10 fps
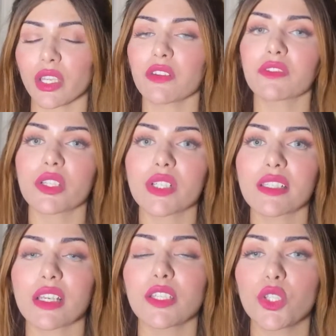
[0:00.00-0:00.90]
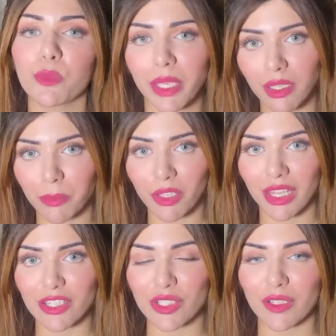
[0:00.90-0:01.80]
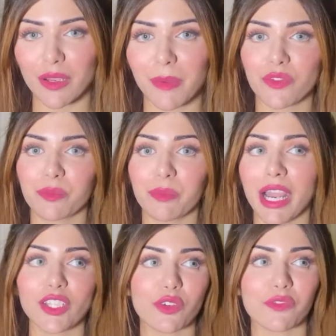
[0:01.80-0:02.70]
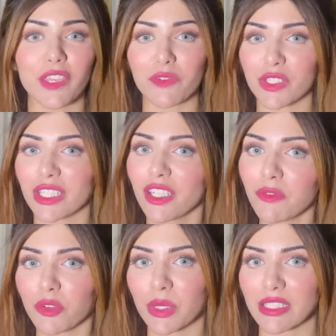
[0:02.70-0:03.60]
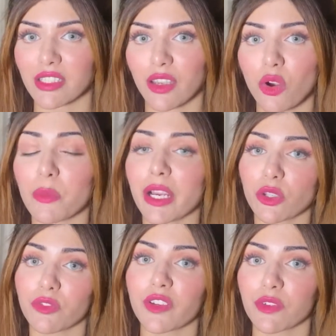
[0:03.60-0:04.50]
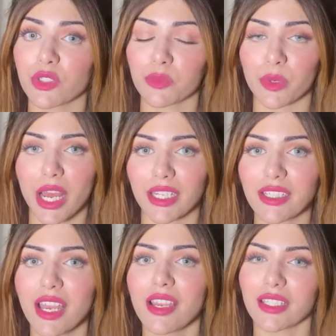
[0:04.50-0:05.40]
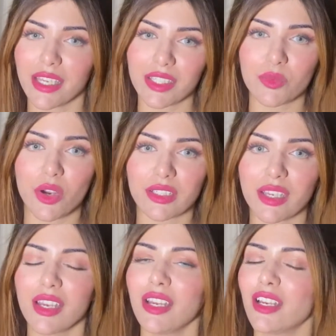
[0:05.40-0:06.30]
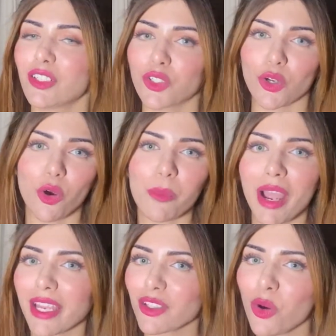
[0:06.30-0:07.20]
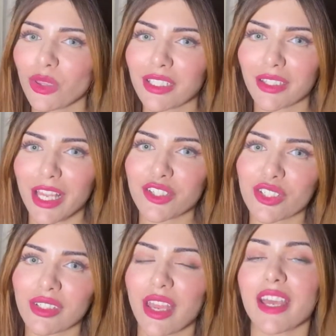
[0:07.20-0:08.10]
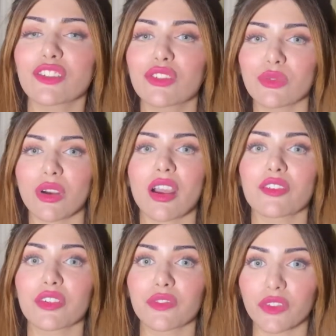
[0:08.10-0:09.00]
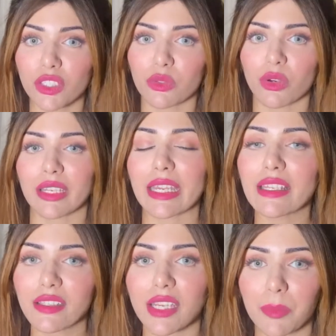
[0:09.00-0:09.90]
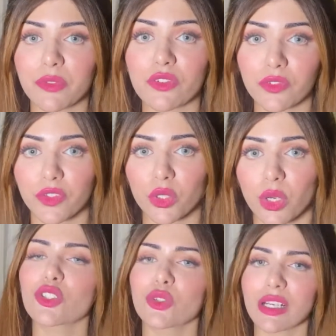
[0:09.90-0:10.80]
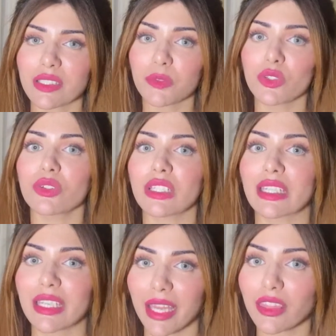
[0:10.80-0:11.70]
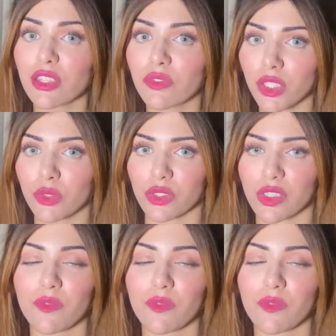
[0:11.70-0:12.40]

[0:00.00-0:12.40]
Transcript: If there is a new makeup collection coming by your favorite influencer or by your favorite brand, guess what? Go buy the whole collection and do a review, an in-depth review. Trust me, you're gonna get the views.